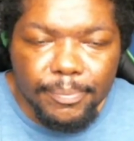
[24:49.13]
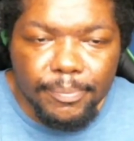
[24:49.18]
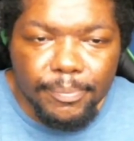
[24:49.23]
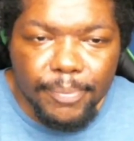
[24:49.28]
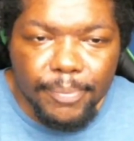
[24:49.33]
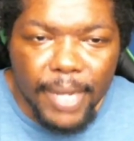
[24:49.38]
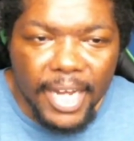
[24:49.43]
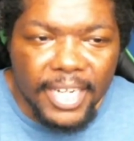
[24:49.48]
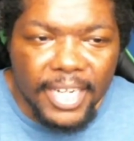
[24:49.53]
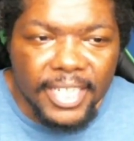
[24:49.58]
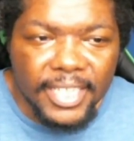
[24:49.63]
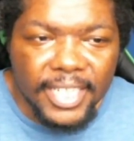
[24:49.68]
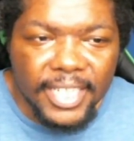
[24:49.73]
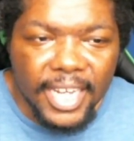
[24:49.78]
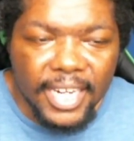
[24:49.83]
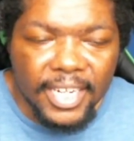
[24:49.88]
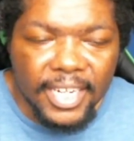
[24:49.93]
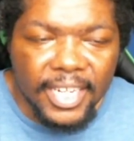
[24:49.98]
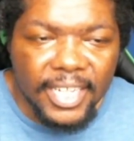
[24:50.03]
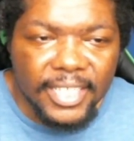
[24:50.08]
body
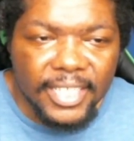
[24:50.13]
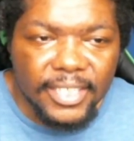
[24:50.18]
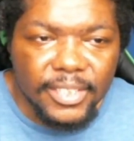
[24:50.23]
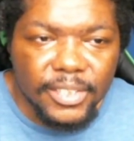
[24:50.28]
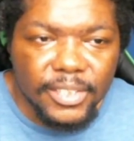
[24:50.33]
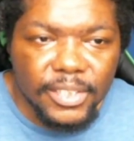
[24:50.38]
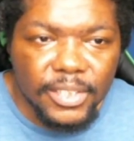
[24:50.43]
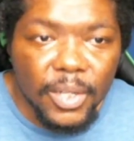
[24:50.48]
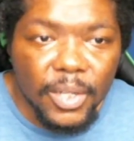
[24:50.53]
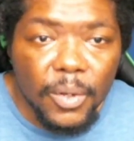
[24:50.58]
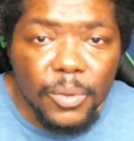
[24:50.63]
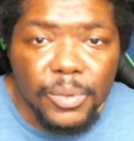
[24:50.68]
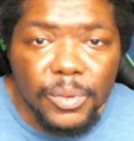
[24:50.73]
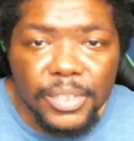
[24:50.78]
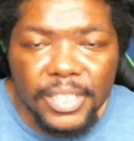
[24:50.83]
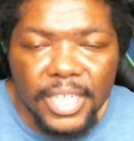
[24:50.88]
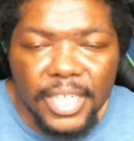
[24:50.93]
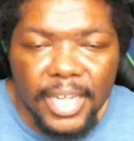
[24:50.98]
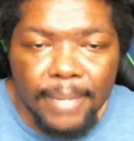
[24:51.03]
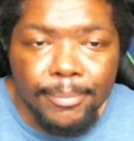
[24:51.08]
kind of like shows
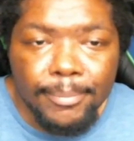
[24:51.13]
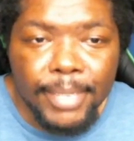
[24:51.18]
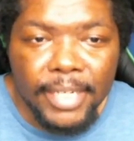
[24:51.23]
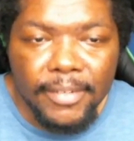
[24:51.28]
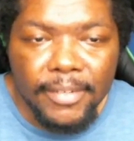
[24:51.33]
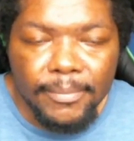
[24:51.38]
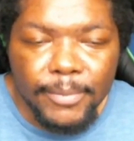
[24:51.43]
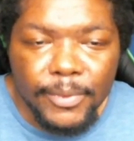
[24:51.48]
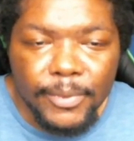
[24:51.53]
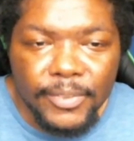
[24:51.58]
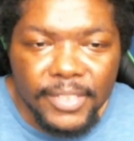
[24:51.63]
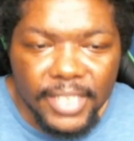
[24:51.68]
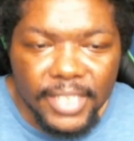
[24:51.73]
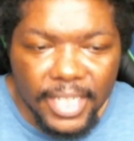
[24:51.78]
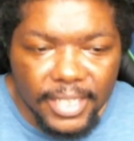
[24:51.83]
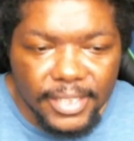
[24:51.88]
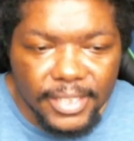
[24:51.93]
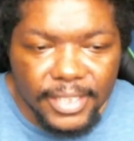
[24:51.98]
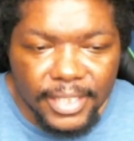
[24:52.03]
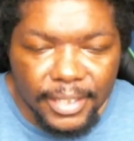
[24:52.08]
a bit of
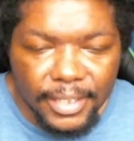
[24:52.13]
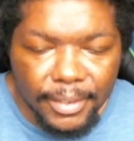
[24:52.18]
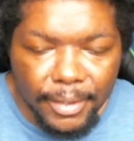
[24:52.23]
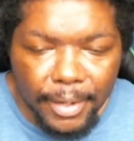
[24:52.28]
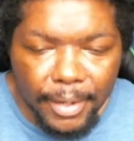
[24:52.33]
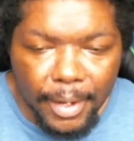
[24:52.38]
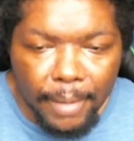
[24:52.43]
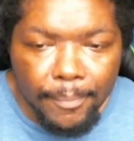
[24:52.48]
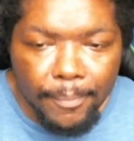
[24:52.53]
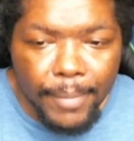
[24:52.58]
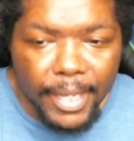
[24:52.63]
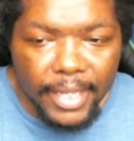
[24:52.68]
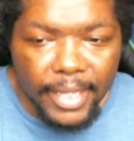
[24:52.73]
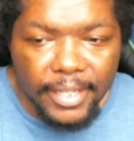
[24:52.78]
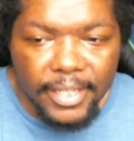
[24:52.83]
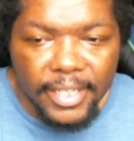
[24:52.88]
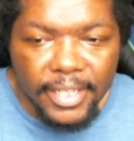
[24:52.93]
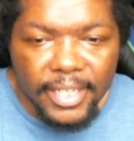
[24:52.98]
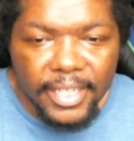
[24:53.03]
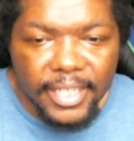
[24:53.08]
mutation, a bit,
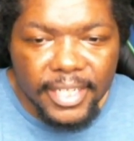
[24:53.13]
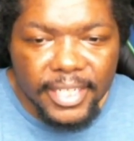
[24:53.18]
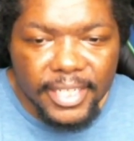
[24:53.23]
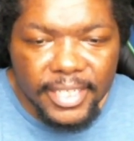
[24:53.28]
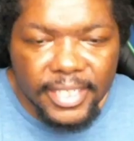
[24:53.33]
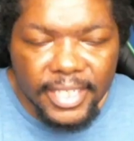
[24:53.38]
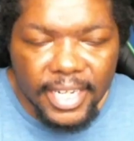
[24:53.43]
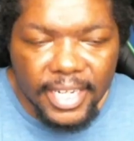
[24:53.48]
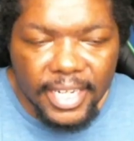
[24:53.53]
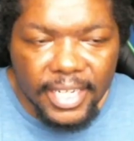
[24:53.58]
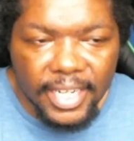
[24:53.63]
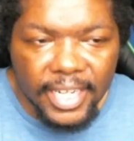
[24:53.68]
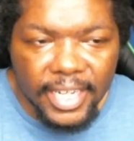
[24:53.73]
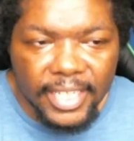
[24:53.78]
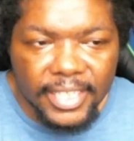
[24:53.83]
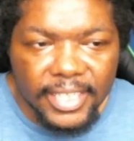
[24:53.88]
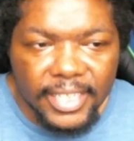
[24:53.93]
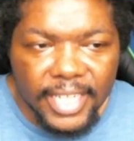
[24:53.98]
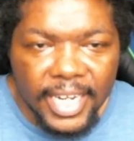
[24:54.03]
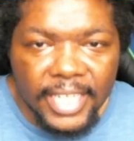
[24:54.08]
not
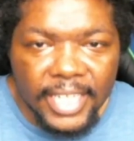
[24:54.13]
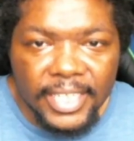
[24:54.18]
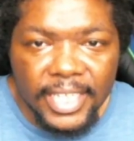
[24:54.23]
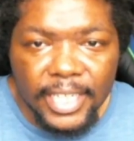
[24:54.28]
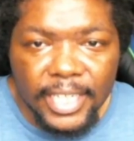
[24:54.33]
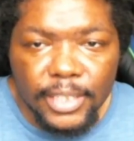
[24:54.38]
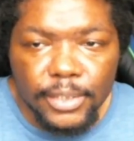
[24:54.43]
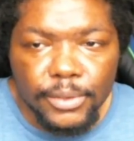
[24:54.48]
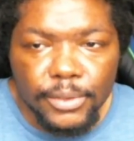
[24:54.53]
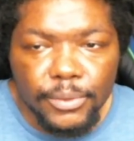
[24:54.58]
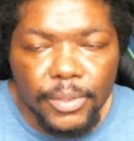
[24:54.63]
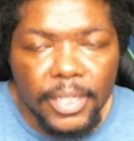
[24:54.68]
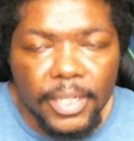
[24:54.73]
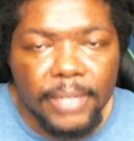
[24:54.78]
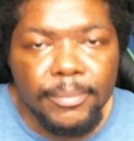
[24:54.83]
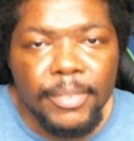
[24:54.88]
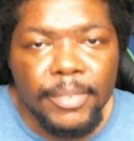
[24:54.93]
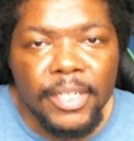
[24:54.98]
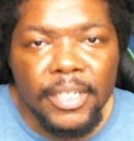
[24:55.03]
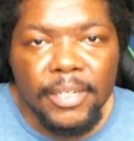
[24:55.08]
like anything
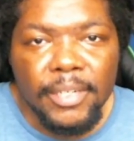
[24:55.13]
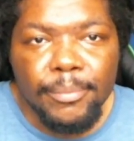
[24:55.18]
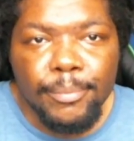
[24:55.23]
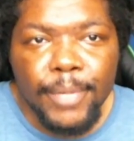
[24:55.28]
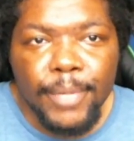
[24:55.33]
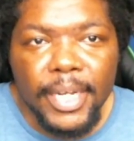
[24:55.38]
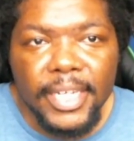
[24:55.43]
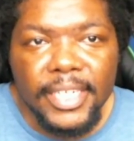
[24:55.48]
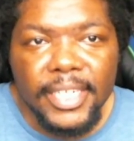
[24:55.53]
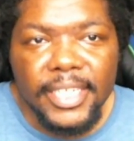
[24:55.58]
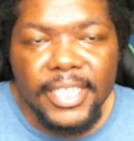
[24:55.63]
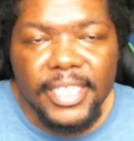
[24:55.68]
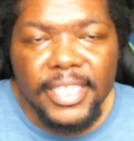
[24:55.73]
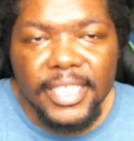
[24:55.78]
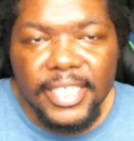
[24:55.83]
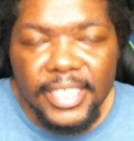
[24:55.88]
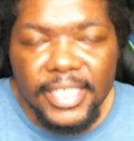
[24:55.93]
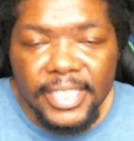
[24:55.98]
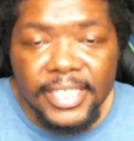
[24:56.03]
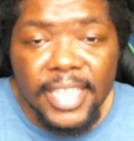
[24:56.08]
extreme, but
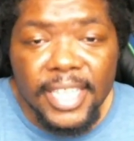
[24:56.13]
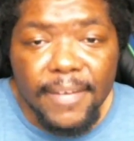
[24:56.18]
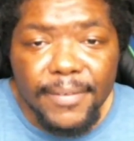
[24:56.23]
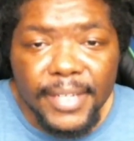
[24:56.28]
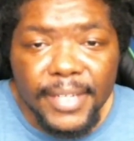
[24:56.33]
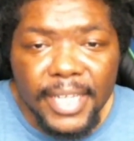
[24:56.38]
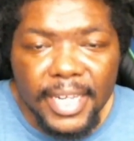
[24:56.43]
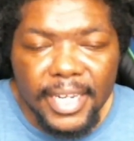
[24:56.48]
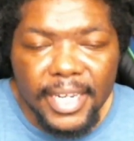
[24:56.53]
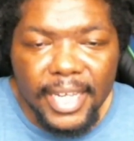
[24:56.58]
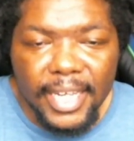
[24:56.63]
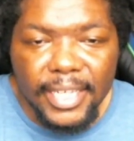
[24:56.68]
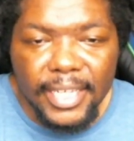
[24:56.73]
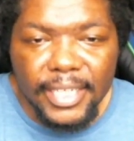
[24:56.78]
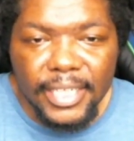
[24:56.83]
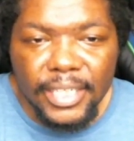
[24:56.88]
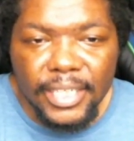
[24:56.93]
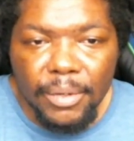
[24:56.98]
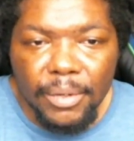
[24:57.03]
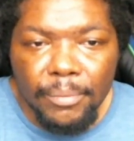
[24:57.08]
he's definitely get like
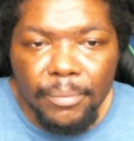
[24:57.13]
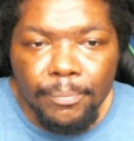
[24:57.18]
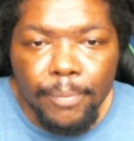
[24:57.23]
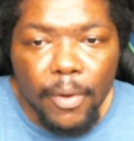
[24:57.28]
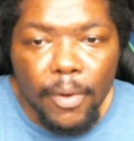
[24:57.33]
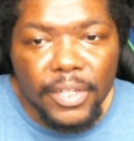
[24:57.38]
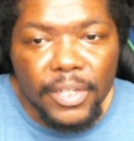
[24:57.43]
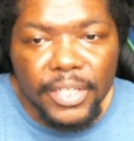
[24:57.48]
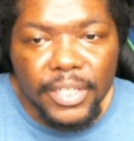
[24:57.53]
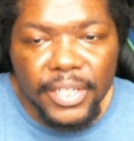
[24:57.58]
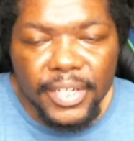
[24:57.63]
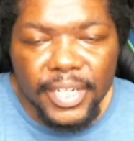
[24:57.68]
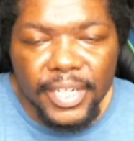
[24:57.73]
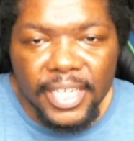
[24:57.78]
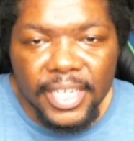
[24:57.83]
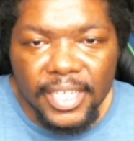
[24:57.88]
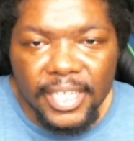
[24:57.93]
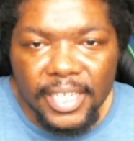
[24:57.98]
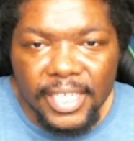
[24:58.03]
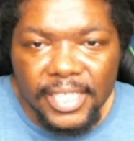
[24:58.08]
bulkier,
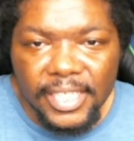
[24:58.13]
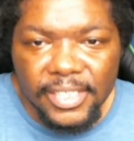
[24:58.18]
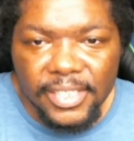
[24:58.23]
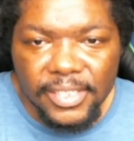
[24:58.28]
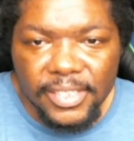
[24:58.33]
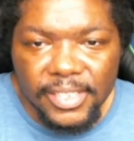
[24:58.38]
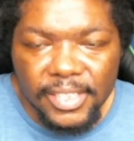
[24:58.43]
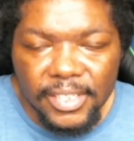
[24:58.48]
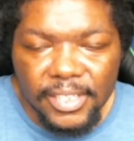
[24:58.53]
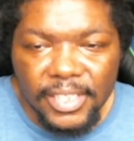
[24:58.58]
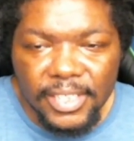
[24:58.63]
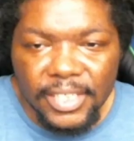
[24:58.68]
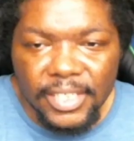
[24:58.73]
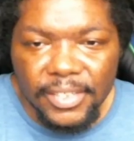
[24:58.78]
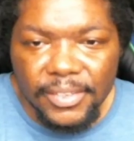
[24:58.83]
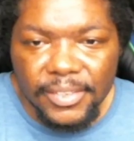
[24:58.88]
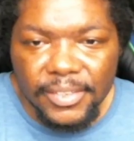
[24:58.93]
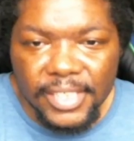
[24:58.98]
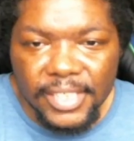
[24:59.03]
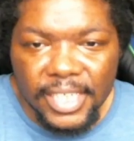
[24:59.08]
and his
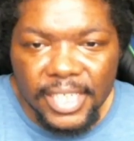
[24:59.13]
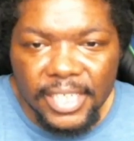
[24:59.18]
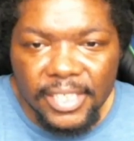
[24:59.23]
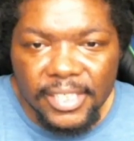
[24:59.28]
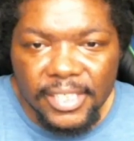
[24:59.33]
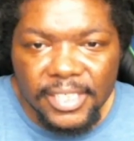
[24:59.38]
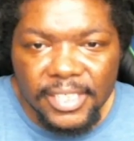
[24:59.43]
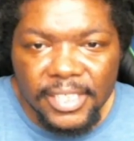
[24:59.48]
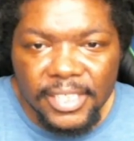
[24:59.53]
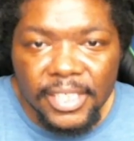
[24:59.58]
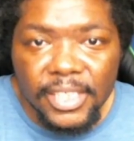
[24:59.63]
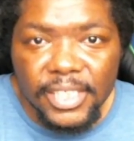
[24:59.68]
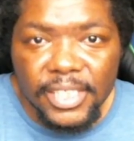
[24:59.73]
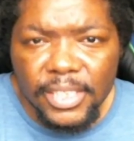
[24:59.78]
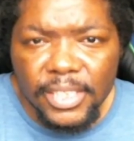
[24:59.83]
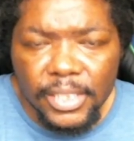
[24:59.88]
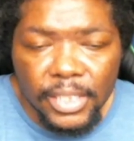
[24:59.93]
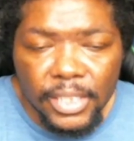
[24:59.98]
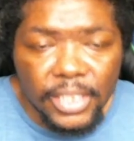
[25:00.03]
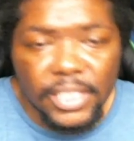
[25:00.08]
skin looks a
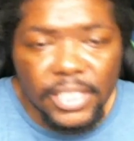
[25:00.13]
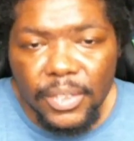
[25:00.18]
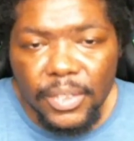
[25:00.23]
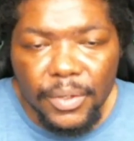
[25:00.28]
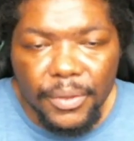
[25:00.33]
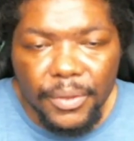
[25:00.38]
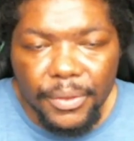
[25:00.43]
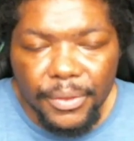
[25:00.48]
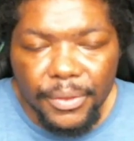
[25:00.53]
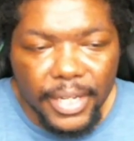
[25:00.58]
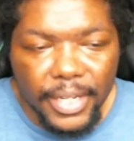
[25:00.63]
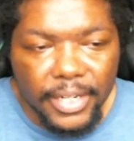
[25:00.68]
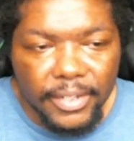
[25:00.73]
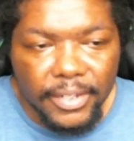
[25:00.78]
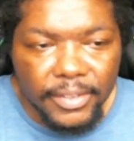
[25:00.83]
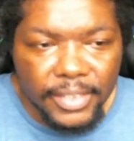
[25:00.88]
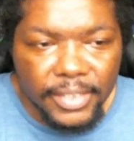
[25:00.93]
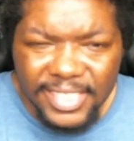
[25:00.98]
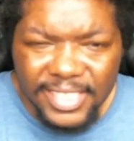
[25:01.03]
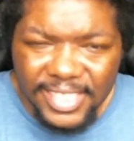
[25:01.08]
little thicker,
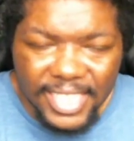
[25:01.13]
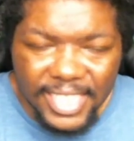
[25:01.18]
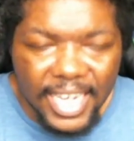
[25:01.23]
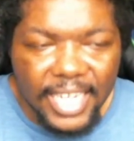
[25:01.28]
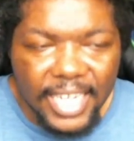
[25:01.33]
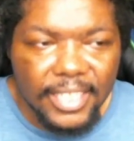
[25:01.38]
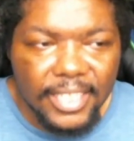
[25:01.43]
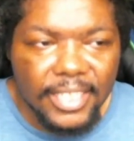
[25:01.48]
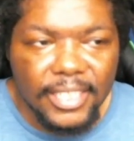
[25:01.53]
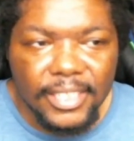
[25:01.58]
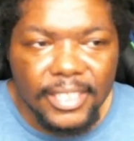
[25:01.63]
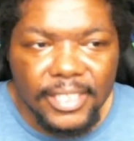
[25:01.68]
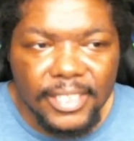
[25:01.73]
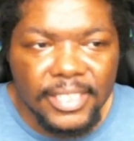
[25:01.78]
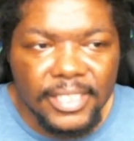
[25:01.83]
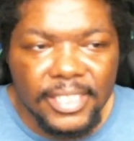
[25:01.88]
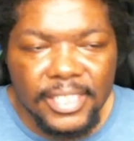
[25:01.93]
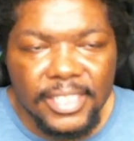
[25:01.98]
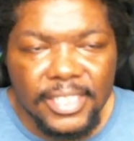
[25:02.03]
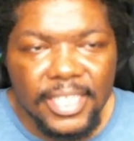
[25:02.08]
just slightly. It's
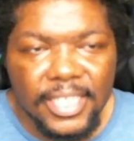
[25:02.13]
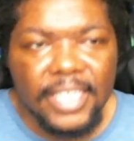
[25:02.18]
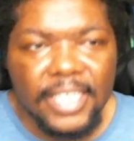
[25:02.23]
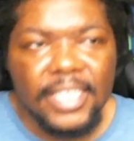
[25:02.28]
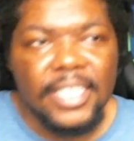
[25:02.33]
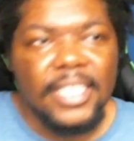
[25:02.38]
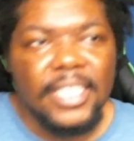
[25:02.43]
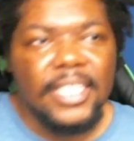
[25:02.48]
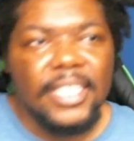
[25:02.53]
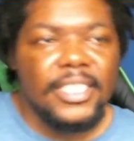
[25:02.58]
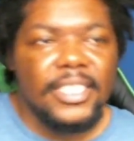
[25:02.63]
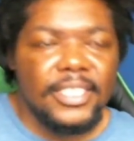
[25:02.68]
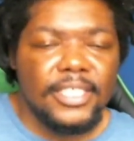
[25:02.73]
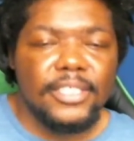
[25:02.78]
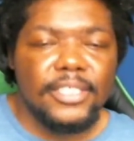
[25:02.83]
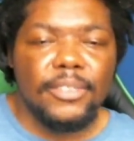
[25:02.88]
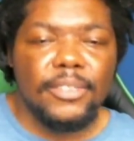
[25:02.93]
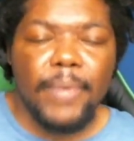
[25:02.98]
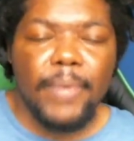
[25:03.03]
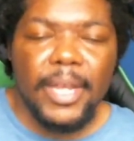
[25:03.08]
just like,
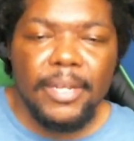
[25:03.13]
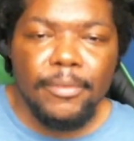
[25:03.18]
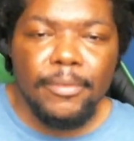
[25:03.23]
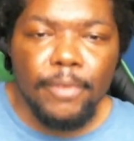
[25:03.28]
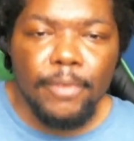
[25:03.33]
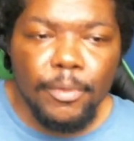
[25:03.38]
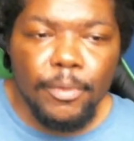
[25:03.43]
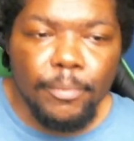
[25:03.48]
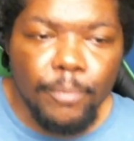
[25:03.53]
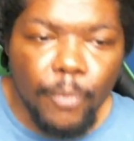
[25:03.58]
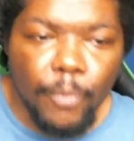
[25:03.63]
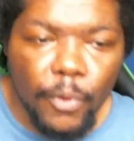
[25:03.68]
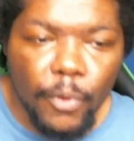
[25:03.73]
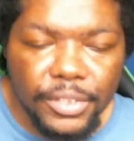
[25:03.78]
just the way, more